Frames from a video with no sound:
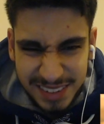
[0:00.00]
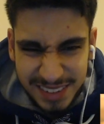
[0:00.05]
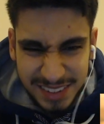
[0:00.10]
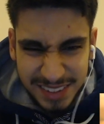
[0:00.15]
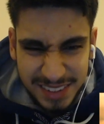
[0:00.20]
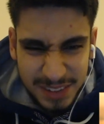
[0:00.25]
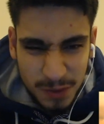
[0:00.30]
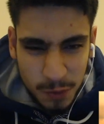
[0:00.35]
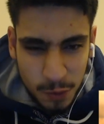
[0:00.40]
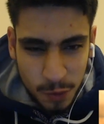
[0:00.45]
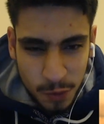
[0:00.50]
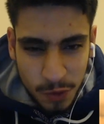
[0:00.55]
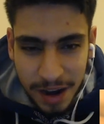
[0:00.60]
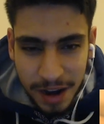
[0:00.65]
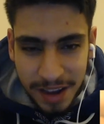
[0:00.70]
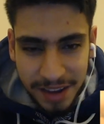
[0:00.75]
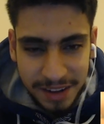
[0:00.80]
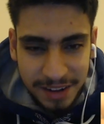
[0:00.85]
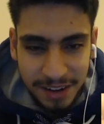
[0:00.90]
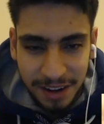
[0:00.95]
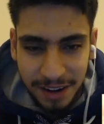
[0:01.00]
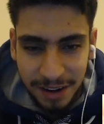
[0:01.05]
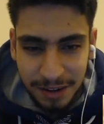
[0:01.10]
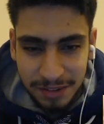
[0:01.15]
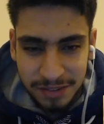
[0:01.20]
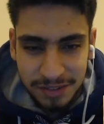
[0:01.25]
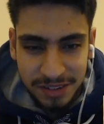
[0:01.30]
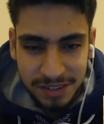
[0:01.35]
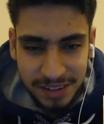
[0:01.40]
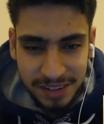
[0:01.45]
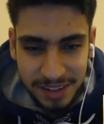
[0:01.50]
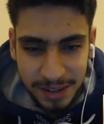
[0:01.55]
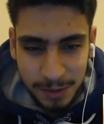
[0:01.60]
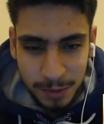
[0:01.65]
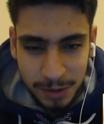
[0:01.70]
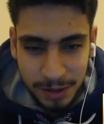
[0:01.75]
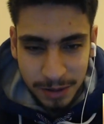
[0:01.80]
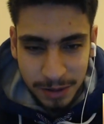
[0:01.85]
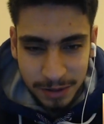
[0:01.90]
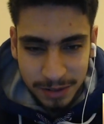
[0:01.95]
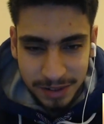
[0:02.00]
Right in half. There we go.